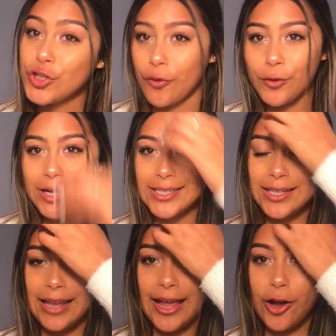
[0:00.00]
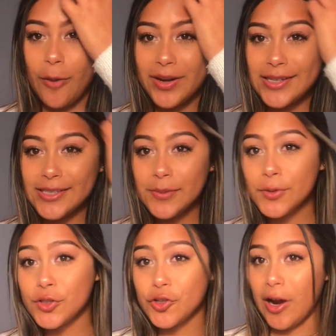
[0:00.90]
Don't forget to like, comment, and
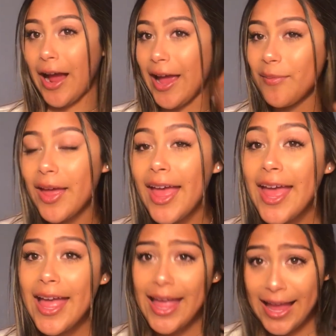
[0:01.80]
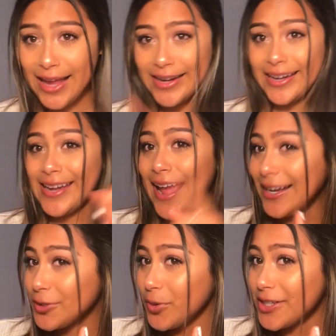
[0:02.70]
subscribe. And
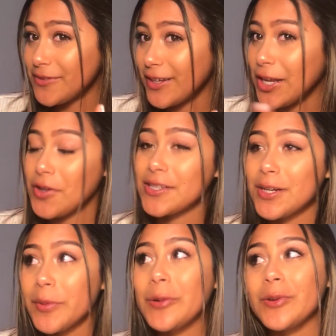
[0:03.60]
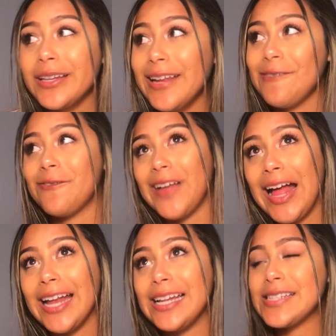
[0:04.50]
next week's video is going to be really
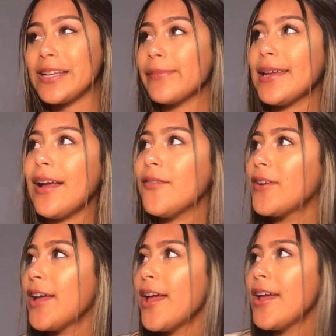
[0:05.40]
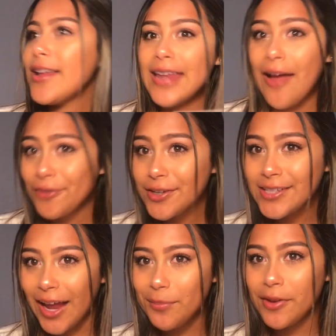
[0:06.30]
fun and something I've never
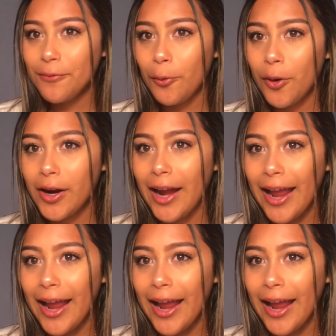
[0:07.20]
done before.